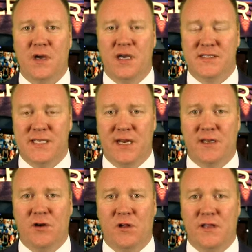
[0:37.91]
I set a
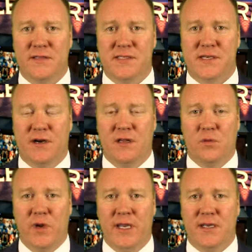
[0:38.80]
goal at the start of the
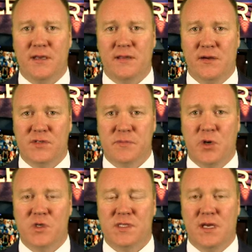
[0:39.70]
week that was
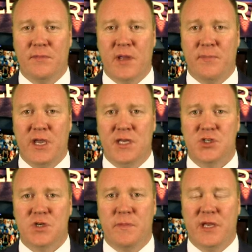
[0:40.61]
posted on my
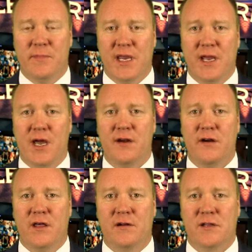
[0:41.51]
page to make my
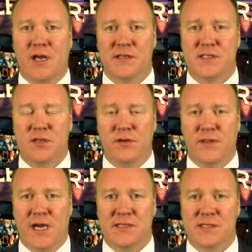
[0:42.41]
$100 clients
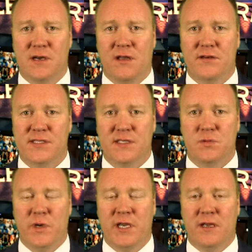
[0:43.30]
$2,000
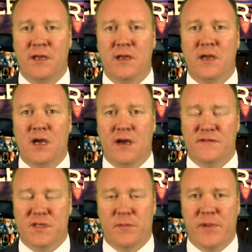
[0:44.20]
this week. I've
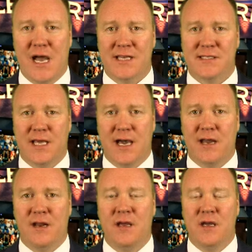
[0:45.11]
surpassed
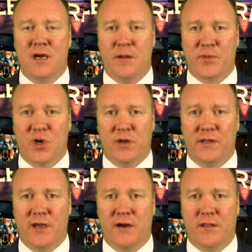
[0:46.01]
that. I'm
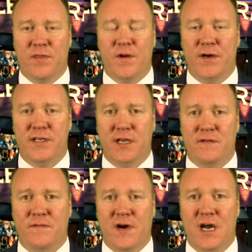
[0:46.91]
currently on a
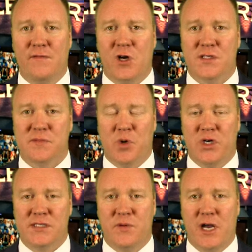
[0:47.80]
13-5 all
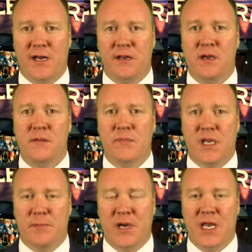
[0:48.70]
sports run.
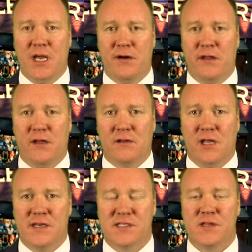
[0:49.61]
Make my $100
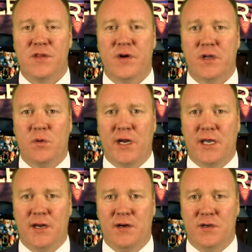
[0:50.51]
clients
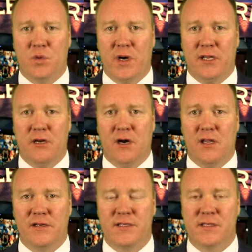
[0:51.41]

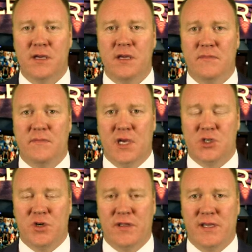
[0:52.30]
$3,120. Make
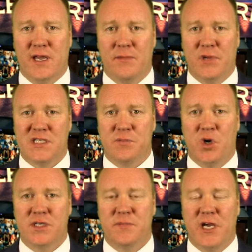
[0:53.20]
sure that you get my
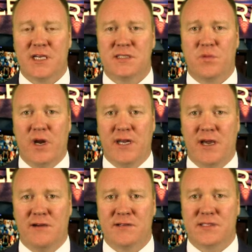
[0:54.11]
sports packs right
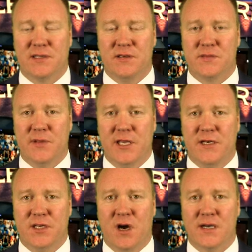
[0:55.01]
now exclusively
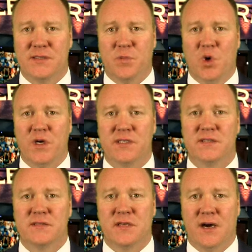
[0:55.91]
at
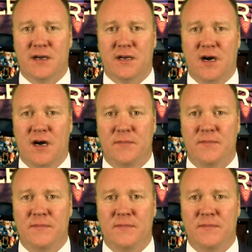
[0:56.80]
DocSports.com.